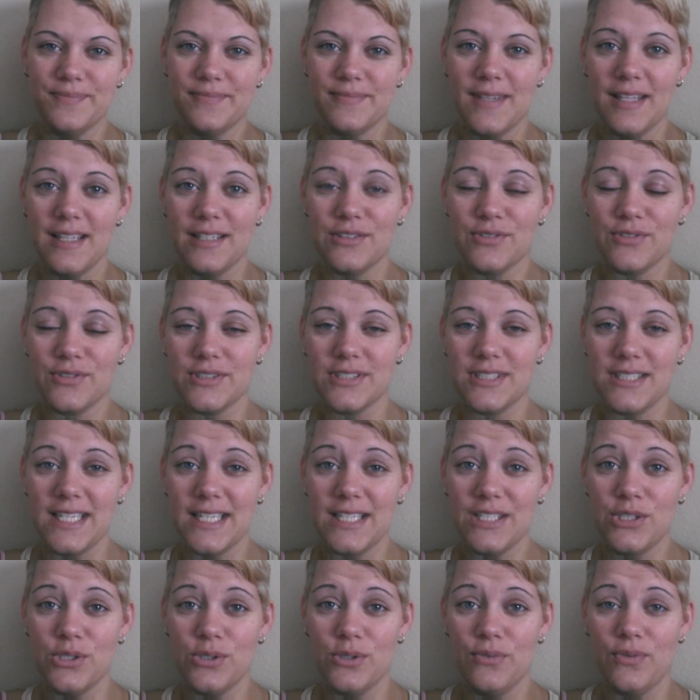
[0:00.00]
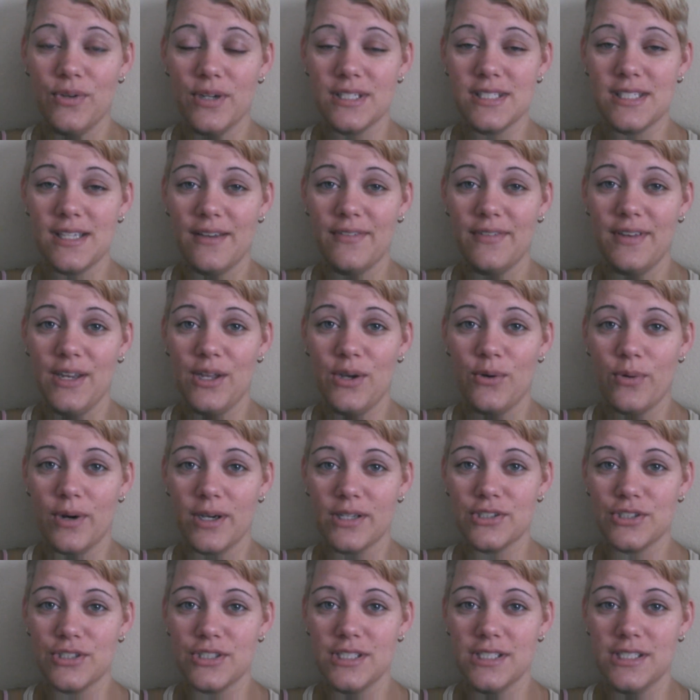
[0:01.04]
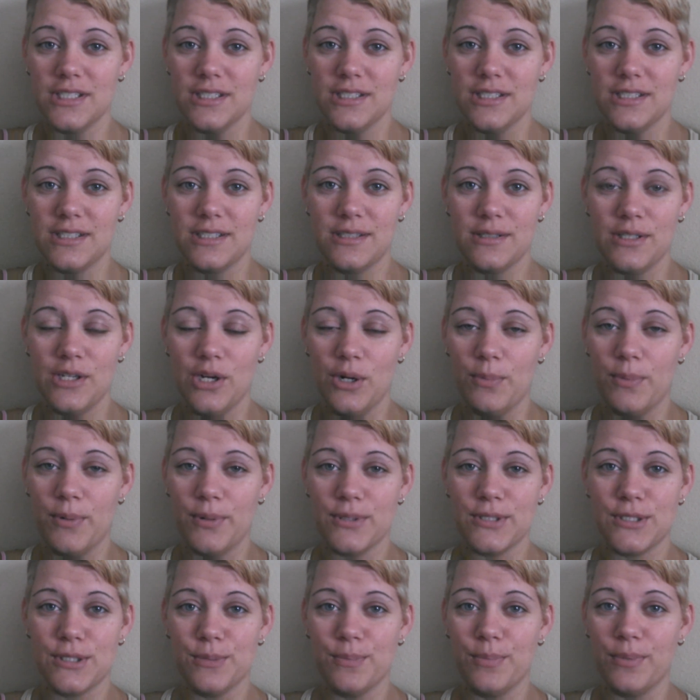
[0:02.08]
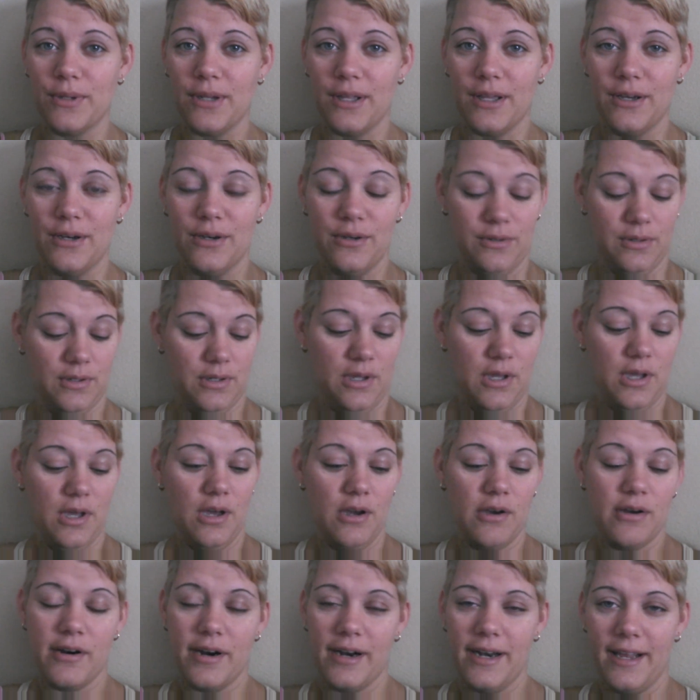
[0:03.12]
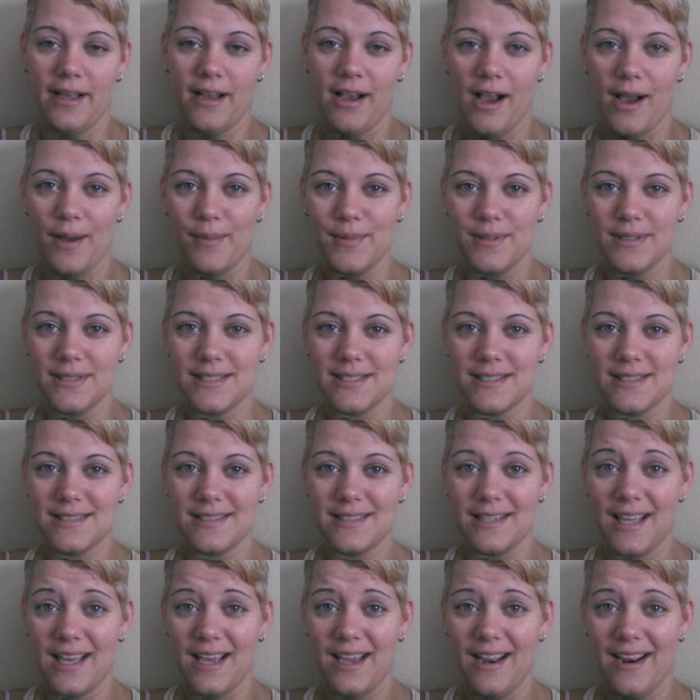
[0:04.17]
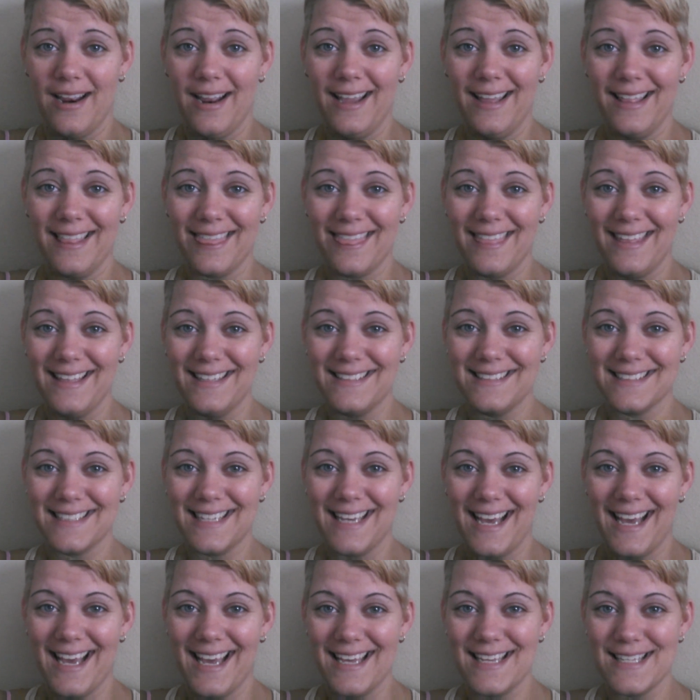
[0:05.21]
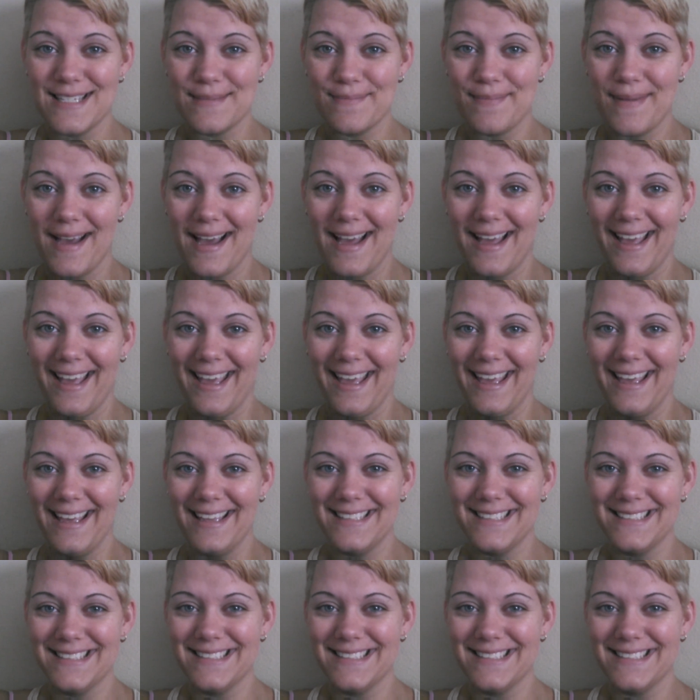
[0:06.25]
thanks for staying tuned. If you guys have any questions, post it below or any comments. Alright, thanks guys. Bye.